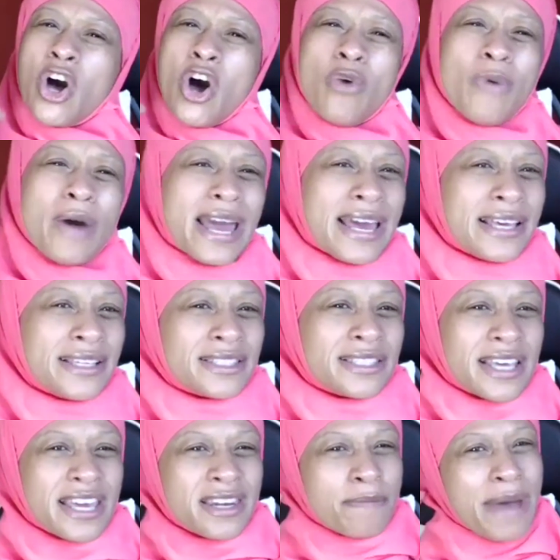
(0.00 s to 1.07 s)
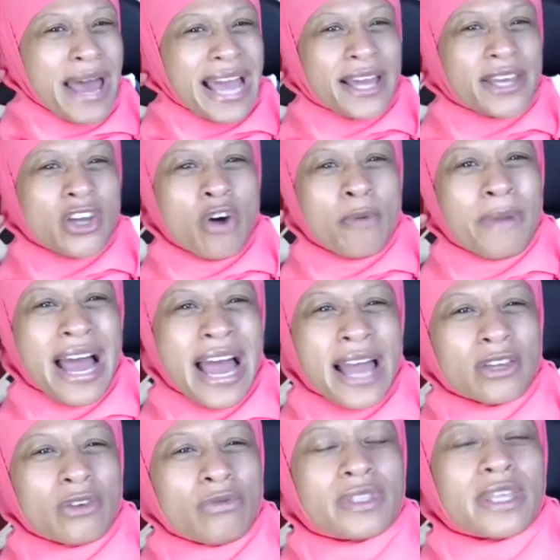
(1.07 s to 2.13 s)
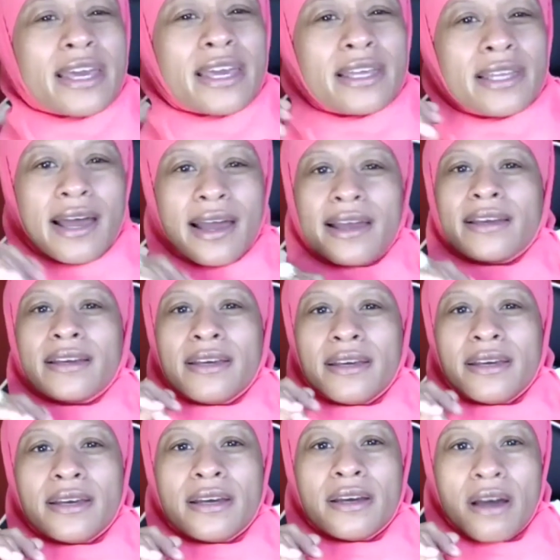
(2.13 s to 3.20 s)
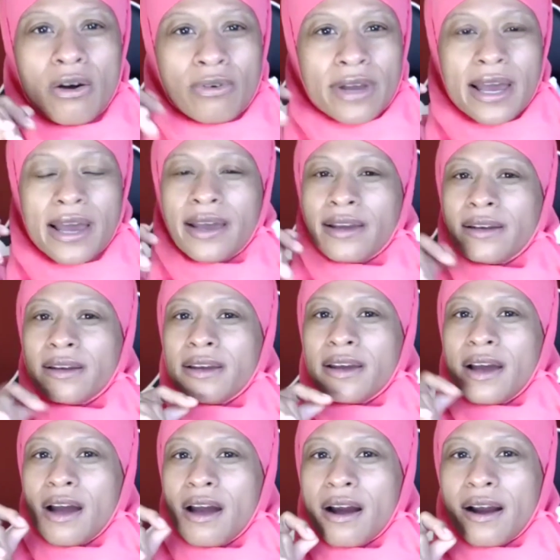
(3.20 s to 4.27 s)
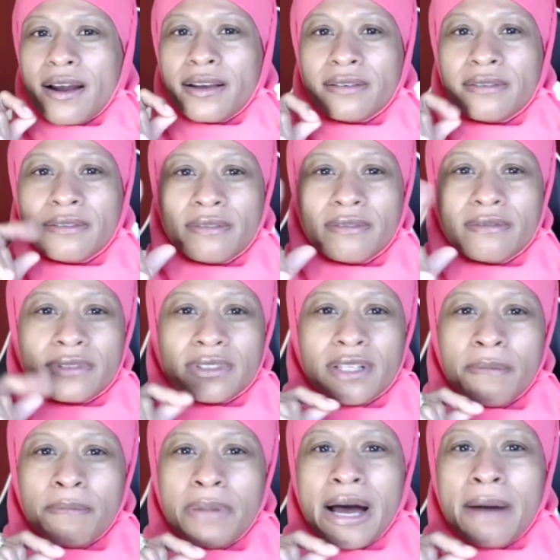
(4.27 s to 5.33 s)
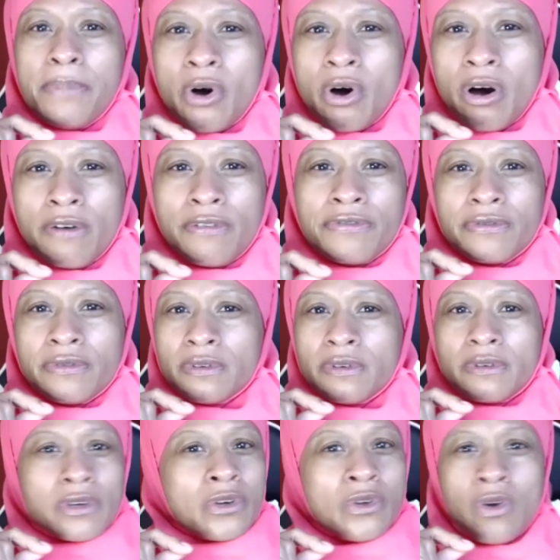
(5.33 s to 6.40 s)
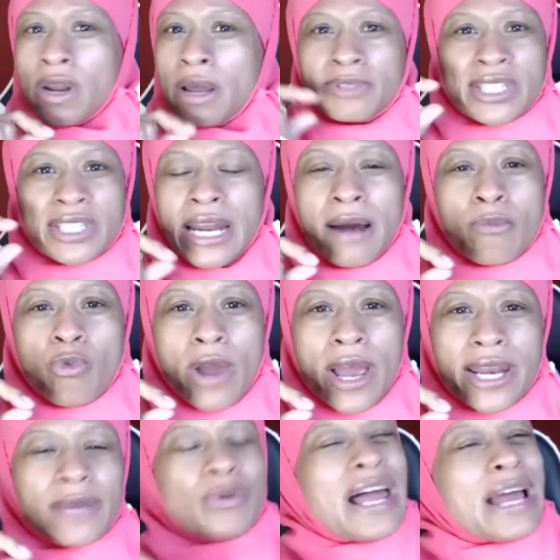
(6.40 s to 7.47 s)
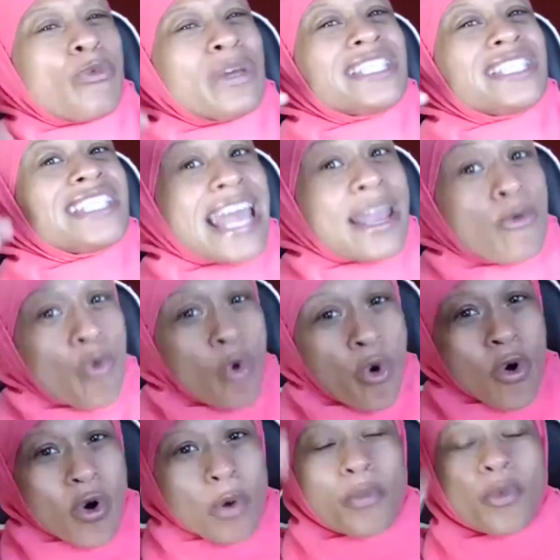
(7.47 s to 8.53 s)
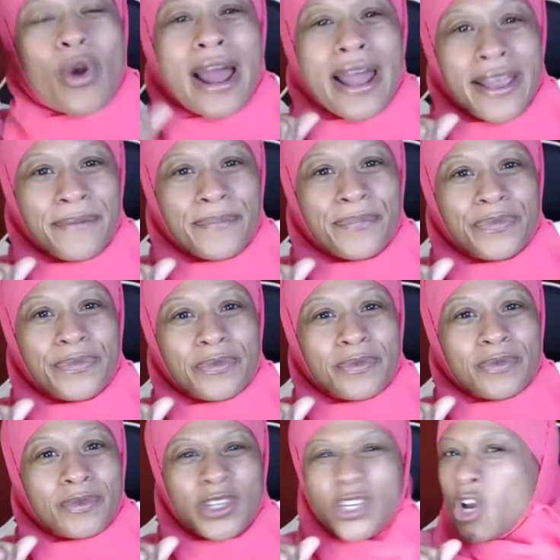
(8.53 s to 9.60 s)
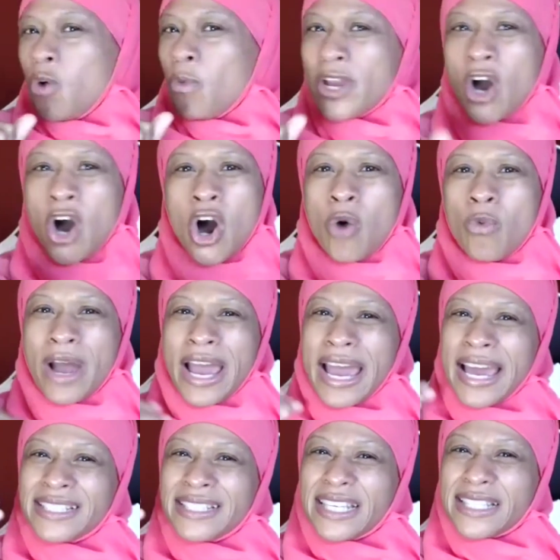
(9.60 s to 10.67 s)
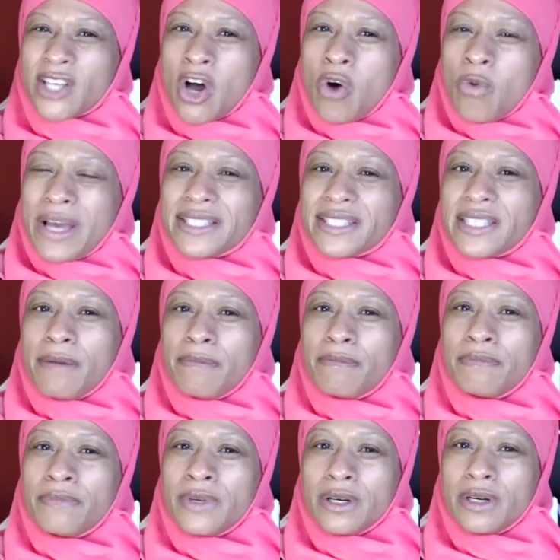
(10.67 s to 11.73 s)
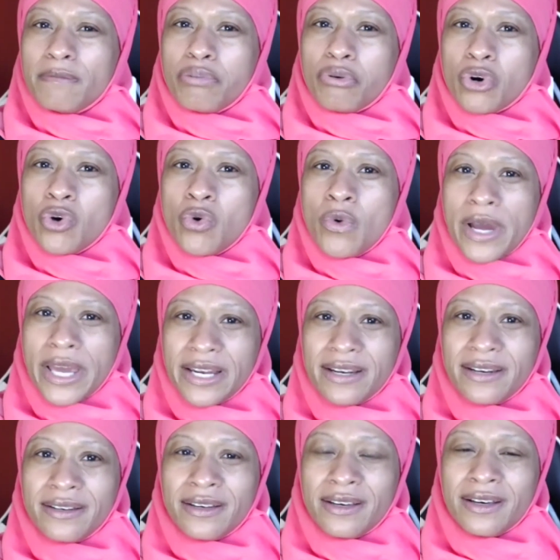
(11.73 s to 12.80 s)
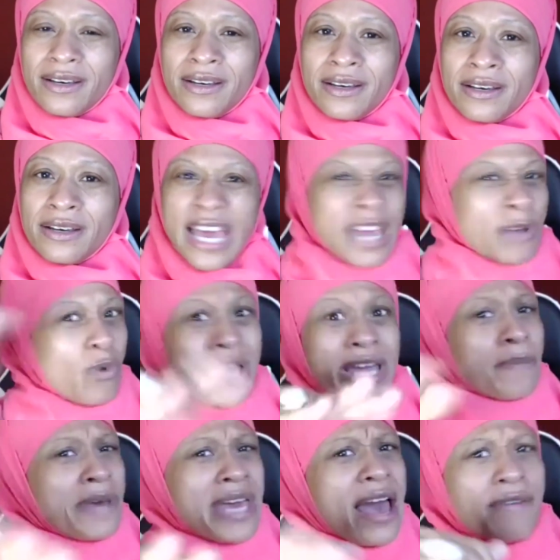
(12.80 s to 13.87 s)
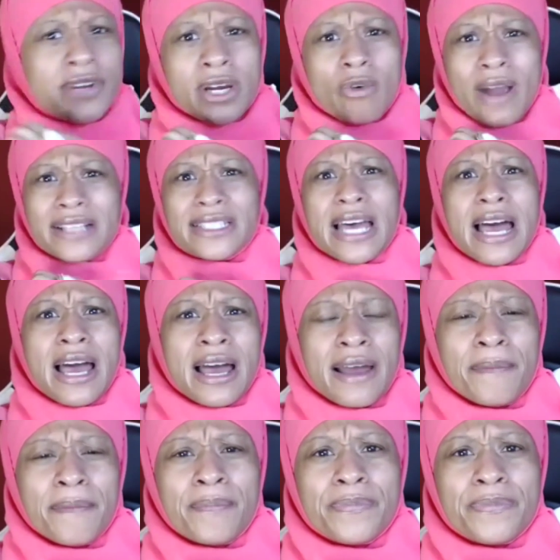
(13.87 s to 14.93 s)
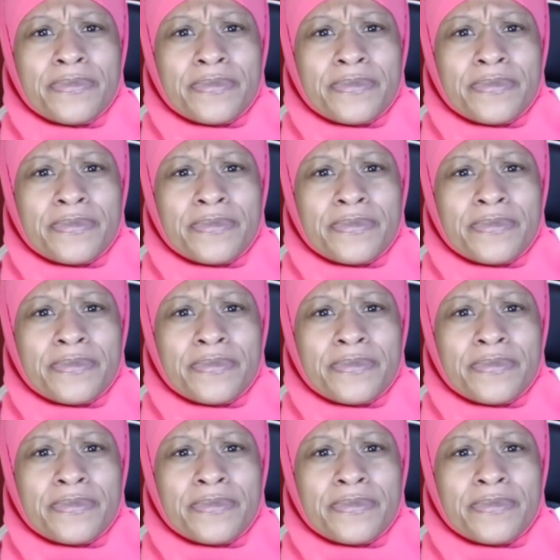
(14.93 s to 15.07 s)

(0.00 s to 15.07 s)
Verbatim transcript: always in the back of your mind, you thinking like, okay, all right, something pop off. You know what I'm saying? I'm ready. Like we stay warm, right? You know, we always, it's always something brewing. And we could be having a great time.